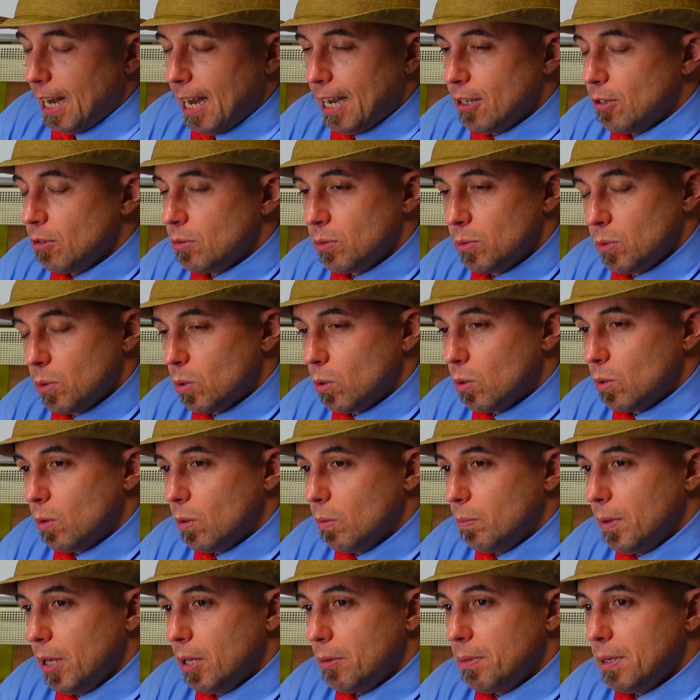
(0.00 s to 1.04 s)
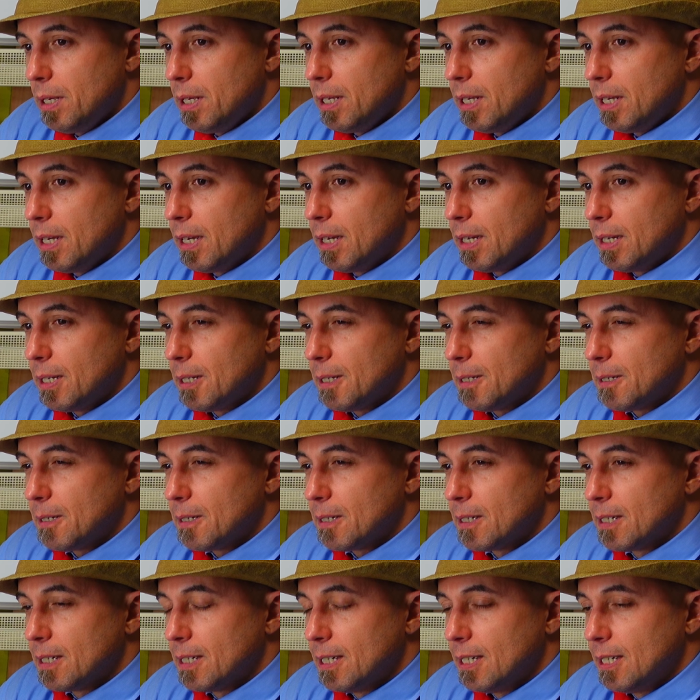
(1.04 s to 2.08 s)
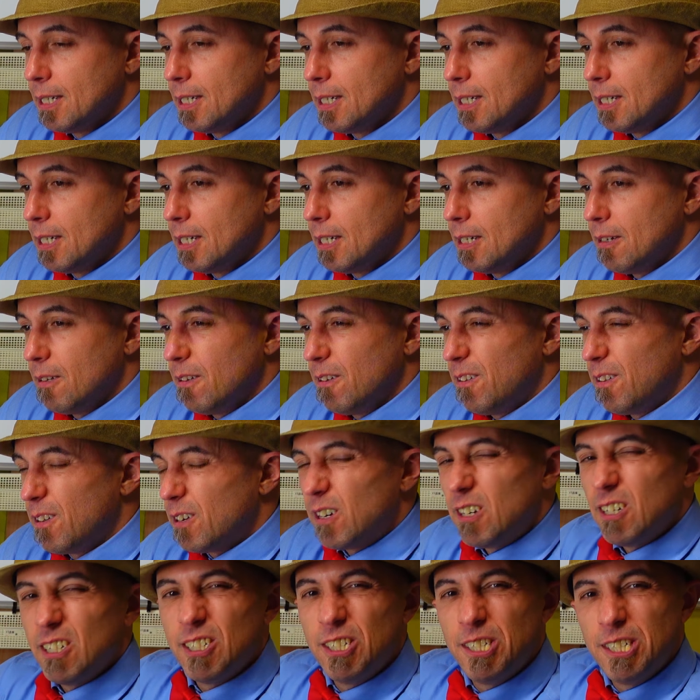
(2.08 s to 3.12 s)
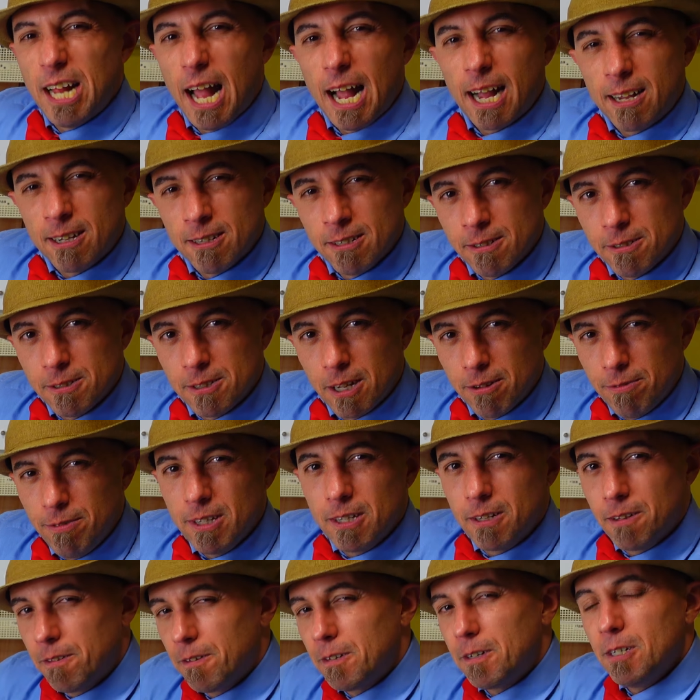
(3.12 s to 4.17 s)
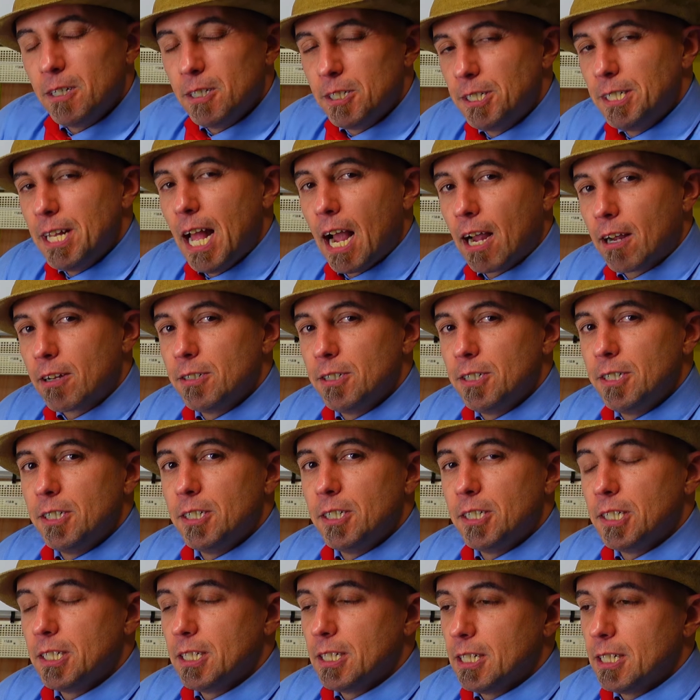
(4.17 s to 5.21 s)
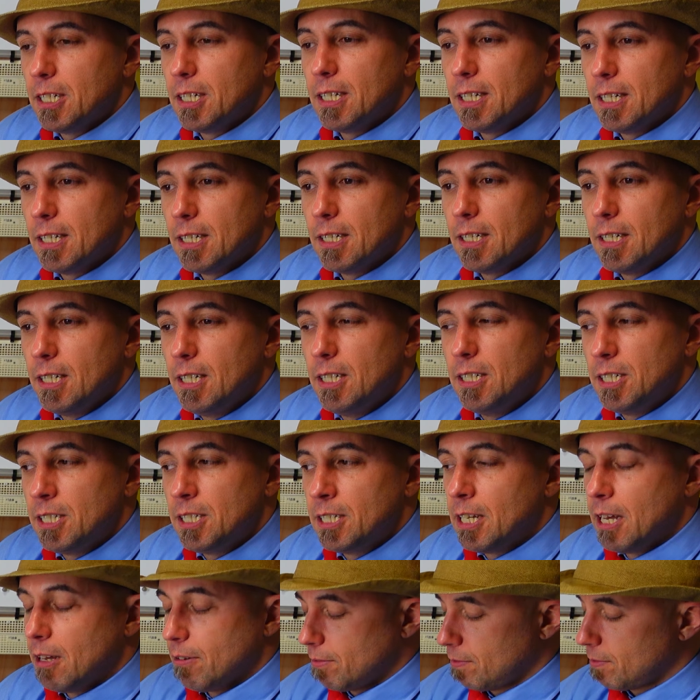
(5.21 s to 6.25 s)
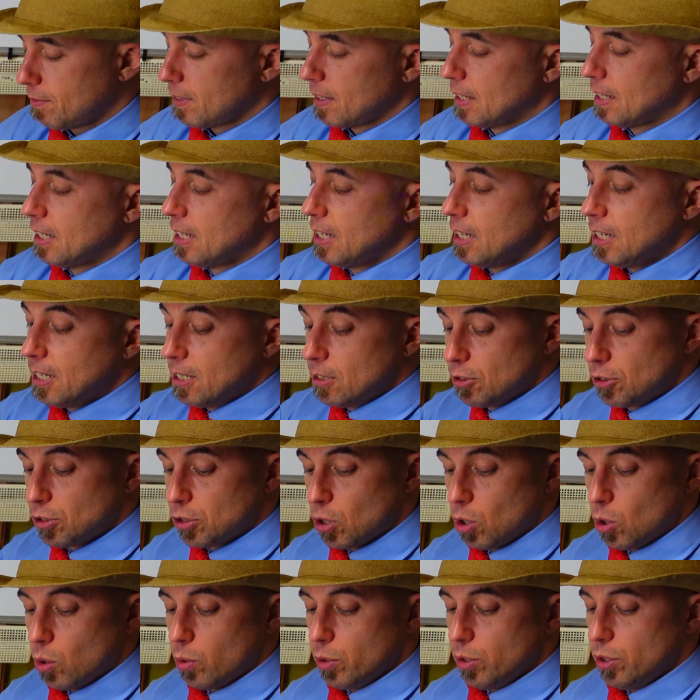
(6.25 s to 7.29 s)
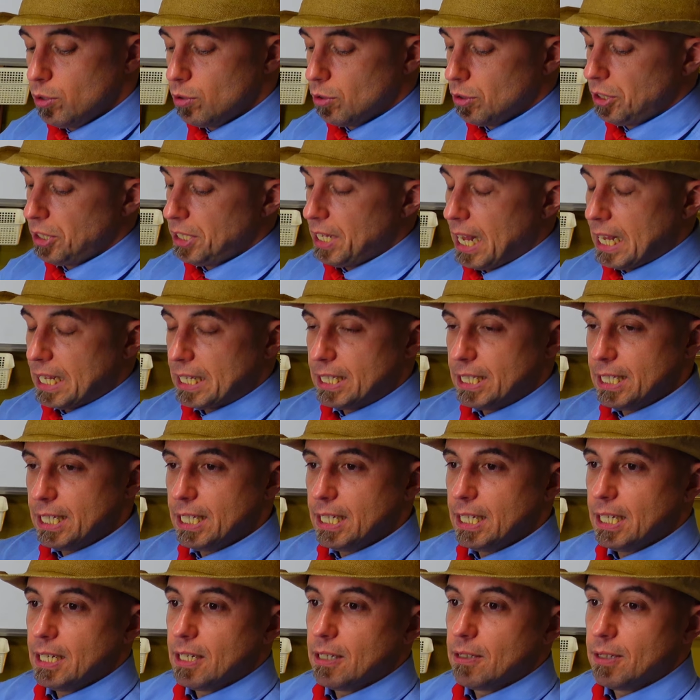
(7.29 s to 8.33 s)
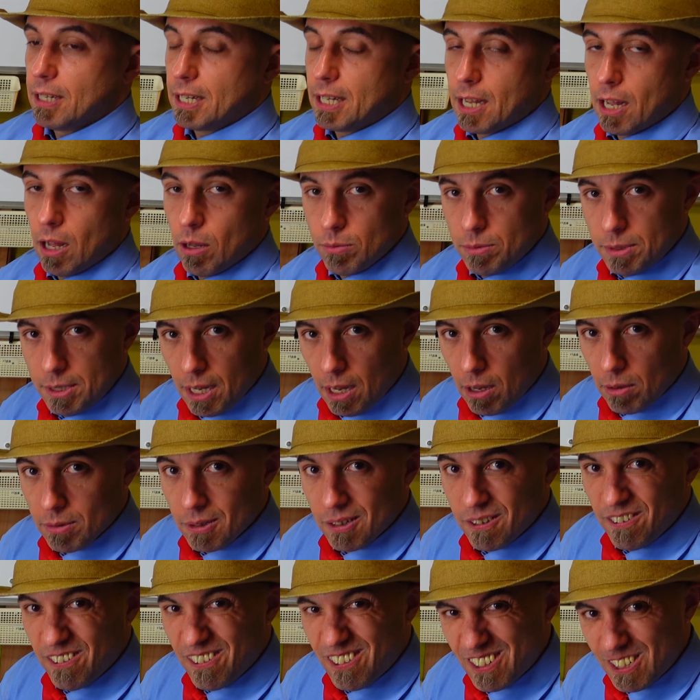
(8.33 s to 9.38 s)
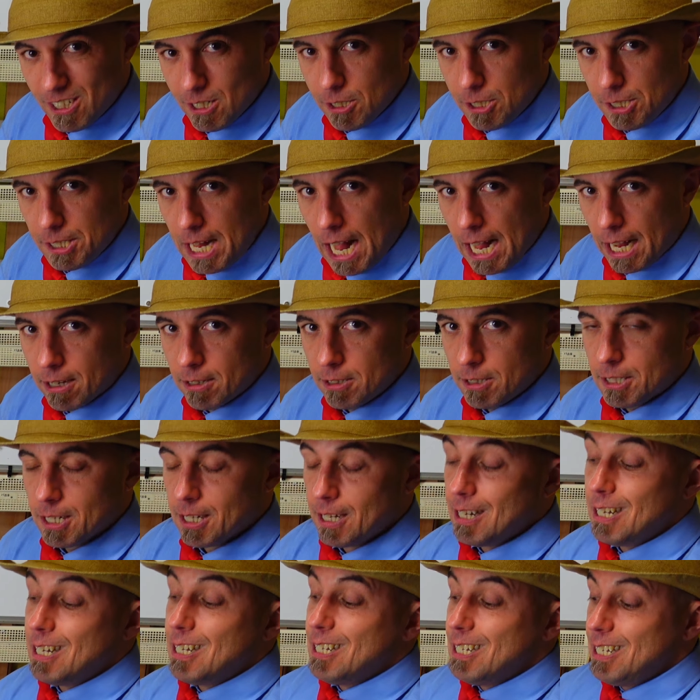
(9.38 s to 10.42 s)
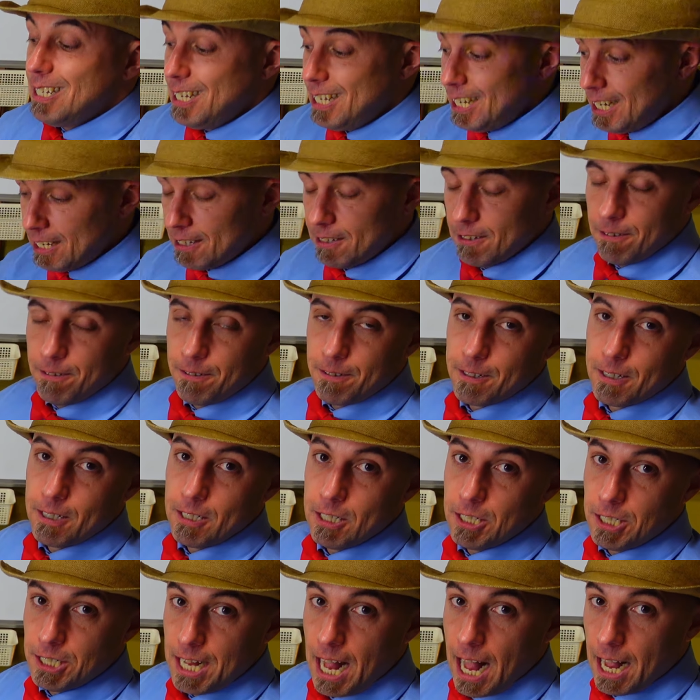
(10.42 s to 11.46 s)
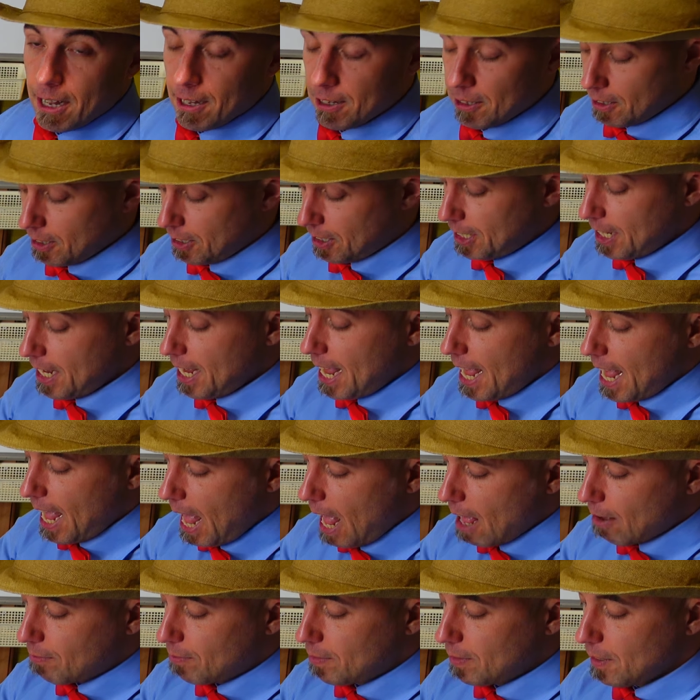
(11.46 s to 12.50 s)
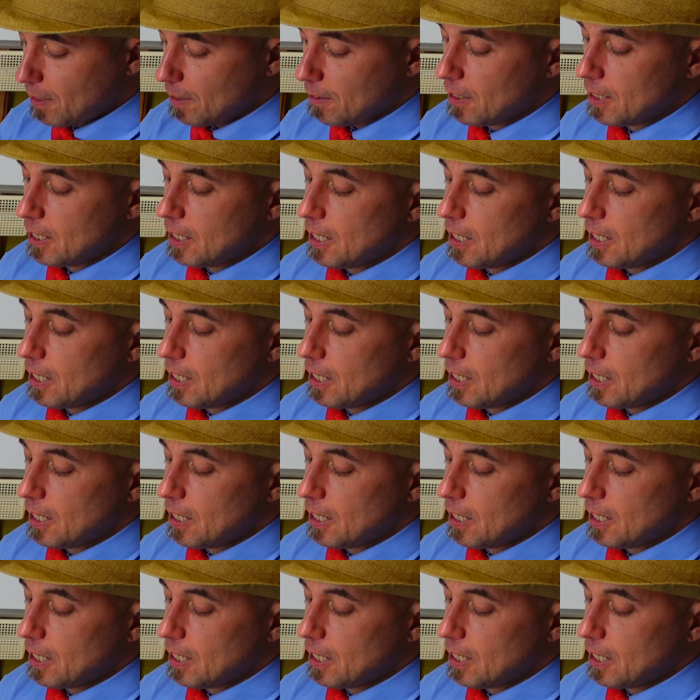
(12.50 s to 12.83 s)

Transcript: don't know, maybe 30 seconds. I think 30 seconds is enough. So you set the countdown, the 30 seconds. In the 30 seconds, the